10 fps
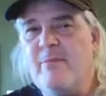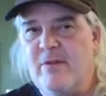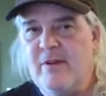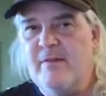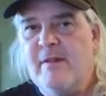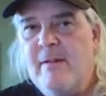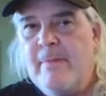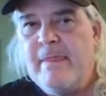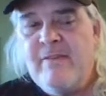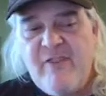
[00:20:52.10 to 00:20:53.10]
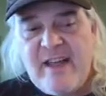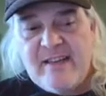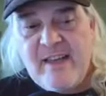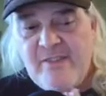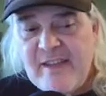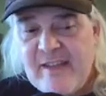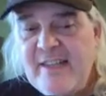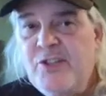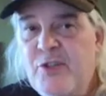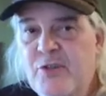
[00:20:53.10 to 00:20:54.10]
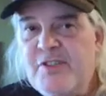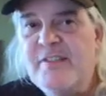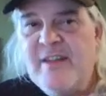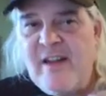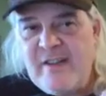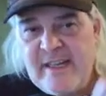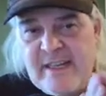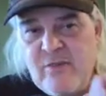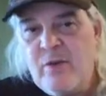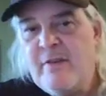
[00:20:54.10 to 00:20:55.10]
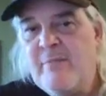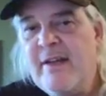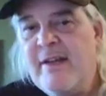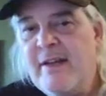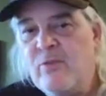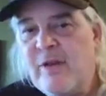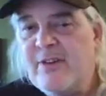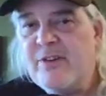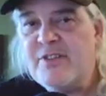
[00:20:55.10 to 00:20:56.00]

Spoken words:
it. In fact, I think I used Dolly in one of my renders